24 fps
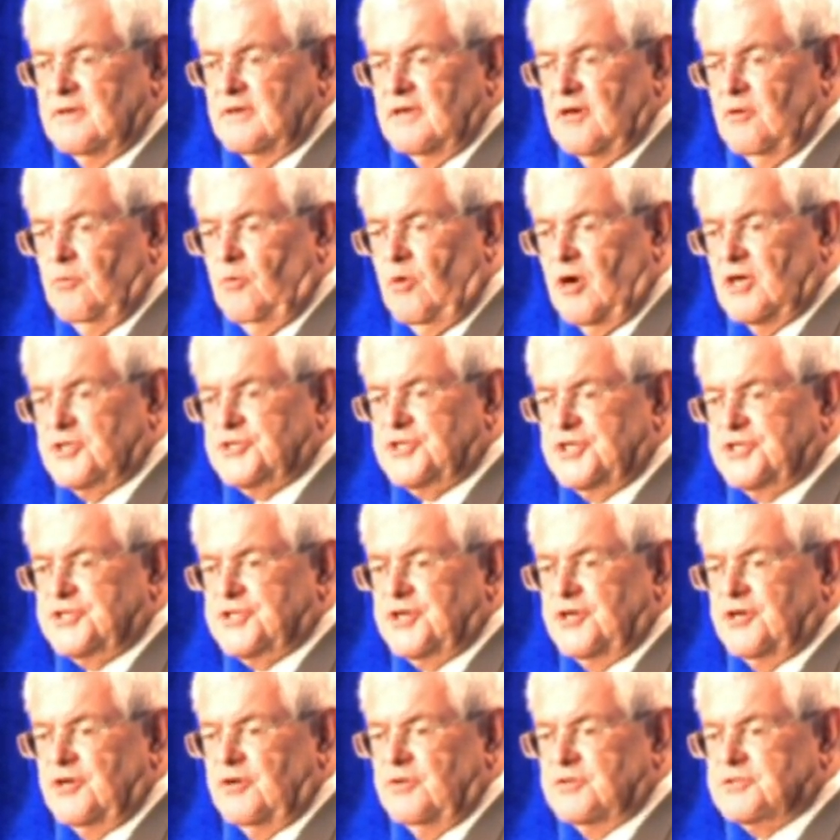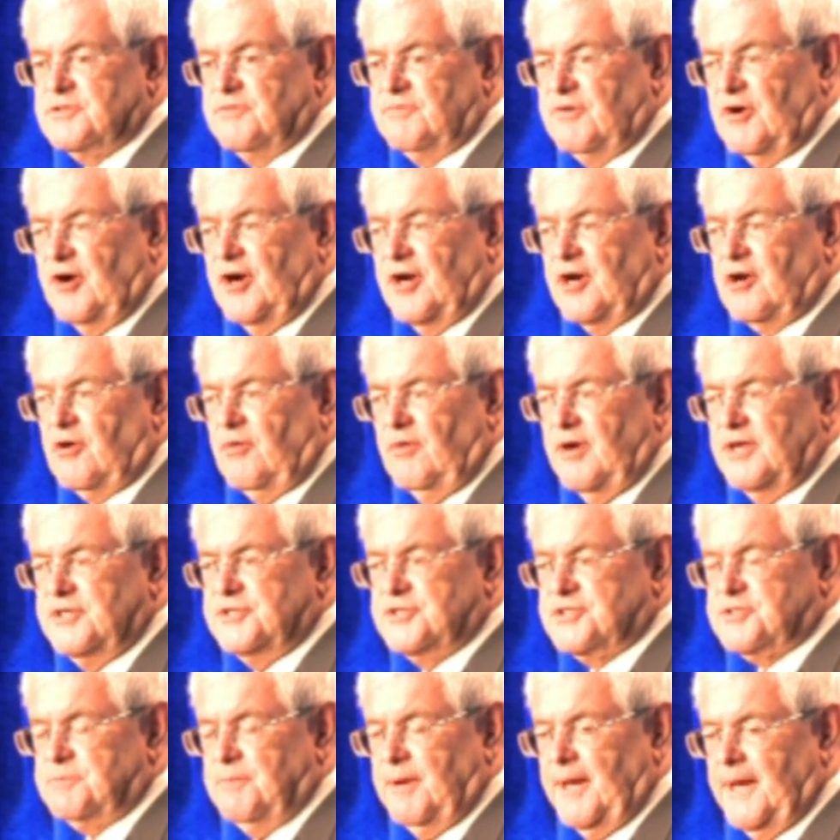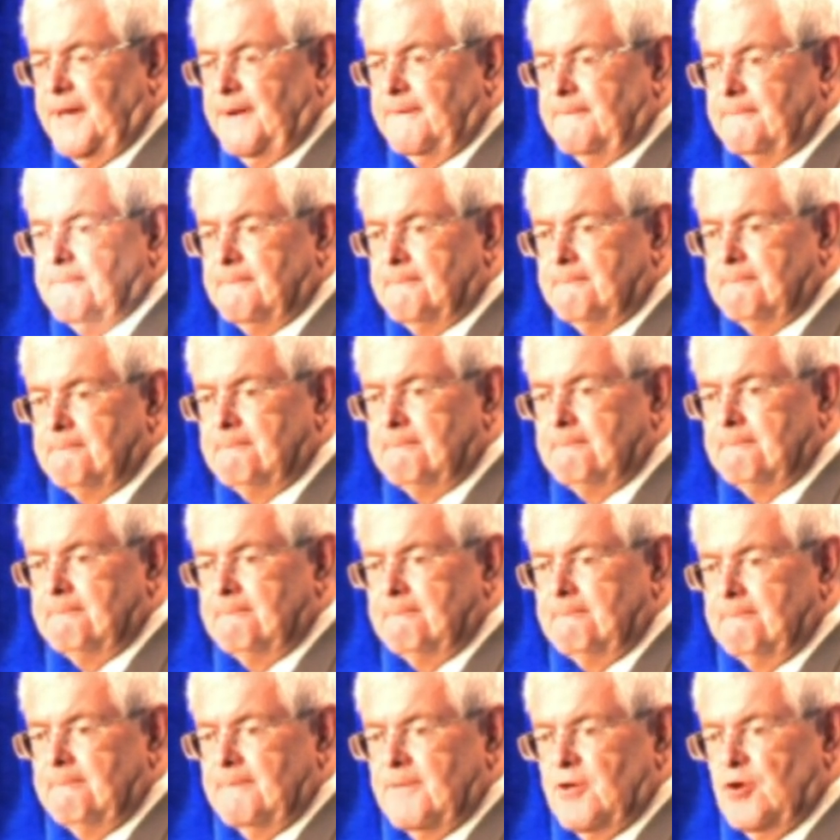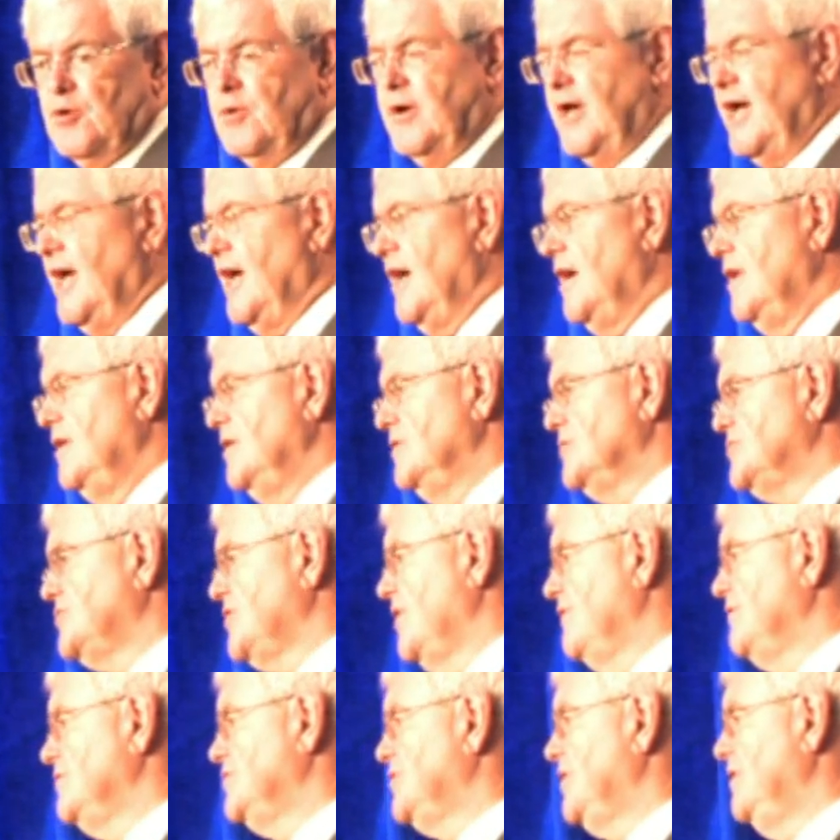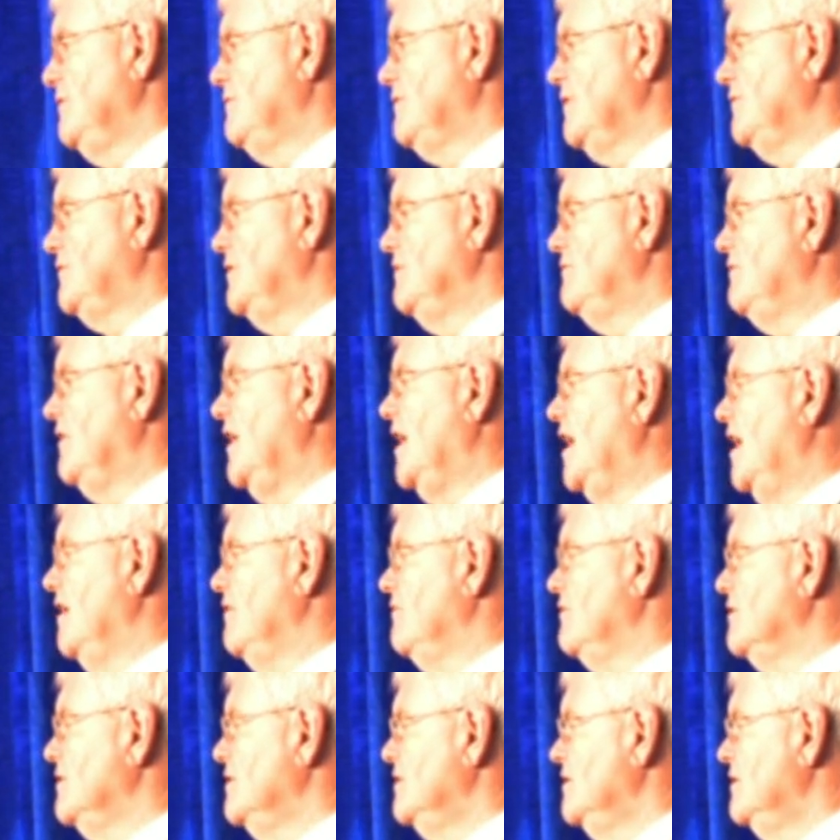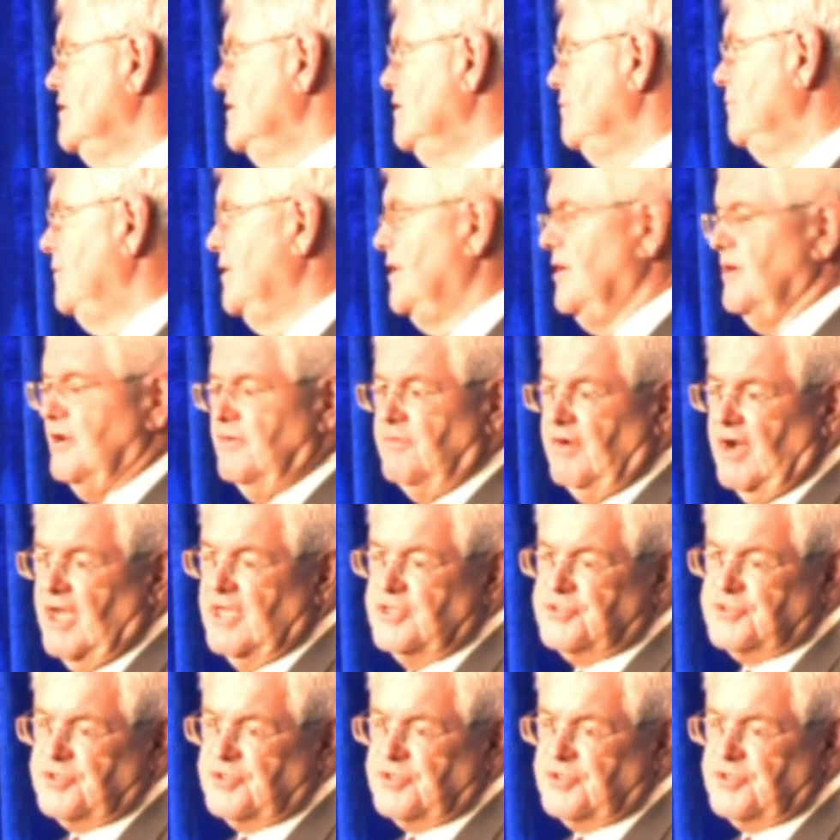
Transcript: And Washington, who is a very courageous man, who had in 1755 been an advisor